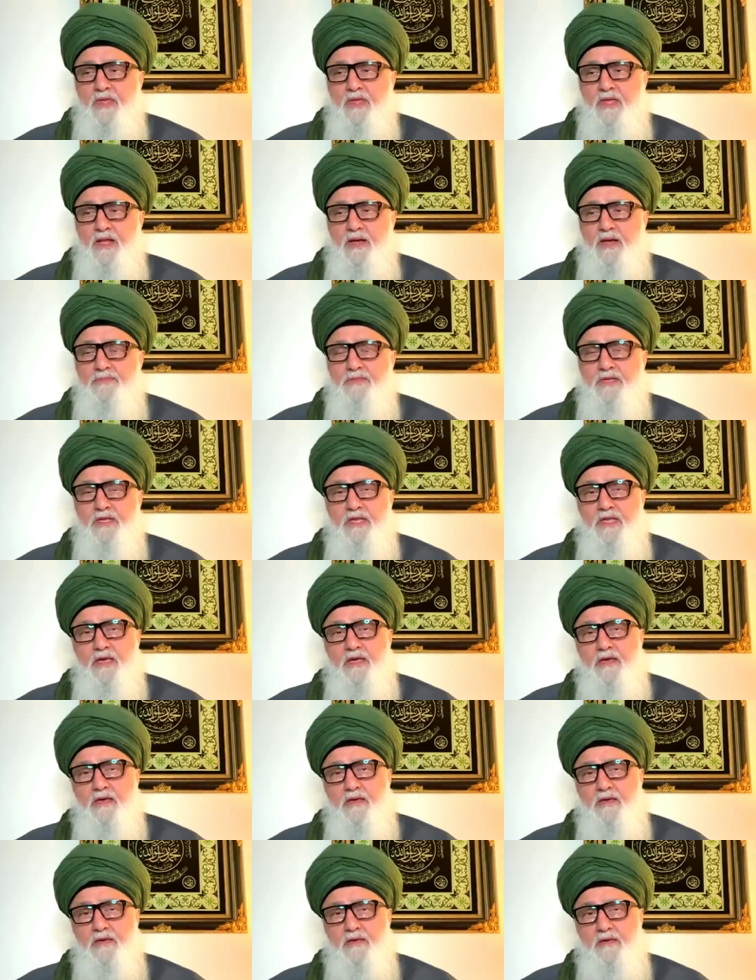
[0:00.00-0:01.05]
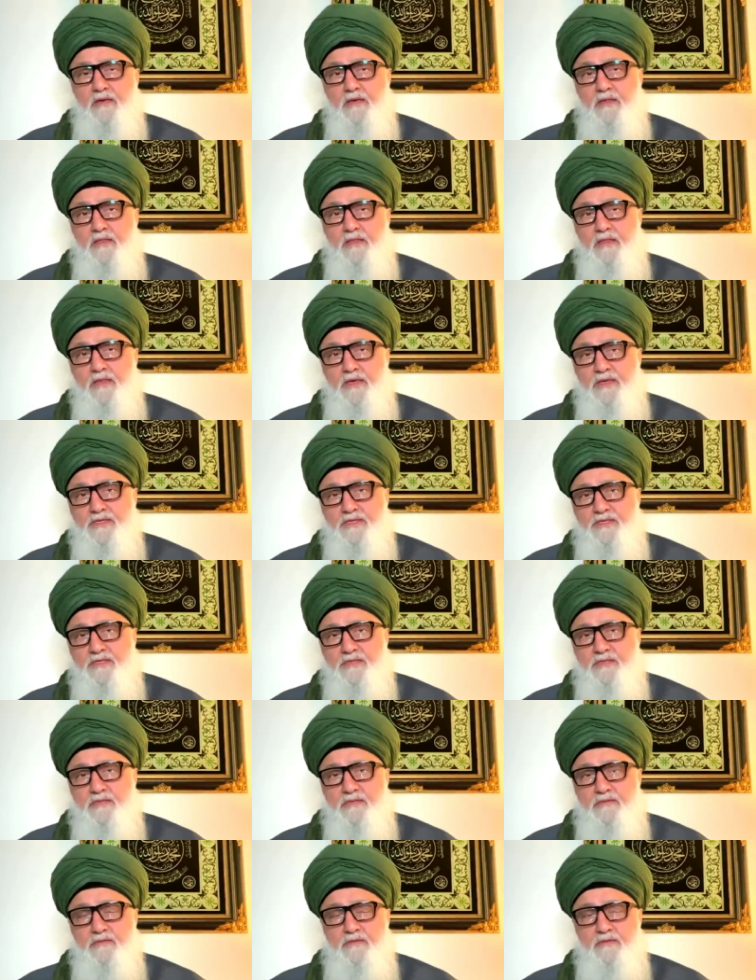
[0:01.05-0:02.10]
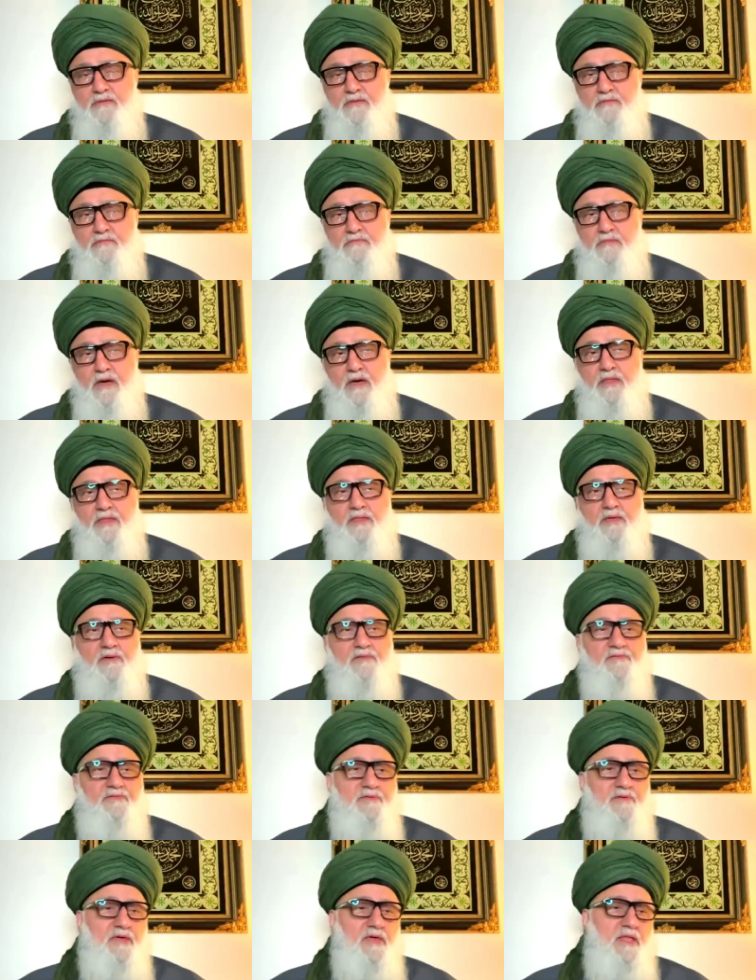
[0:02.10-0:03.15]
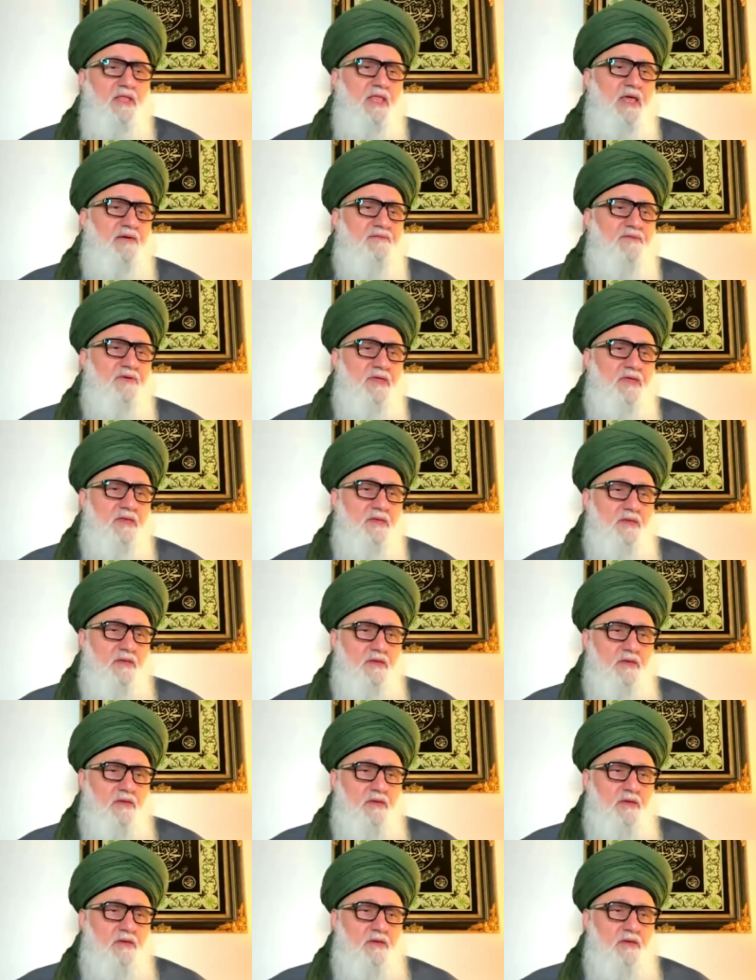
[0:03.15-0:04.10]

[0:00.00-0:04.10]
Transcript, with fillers: Alhamdulillah, in this month of 11,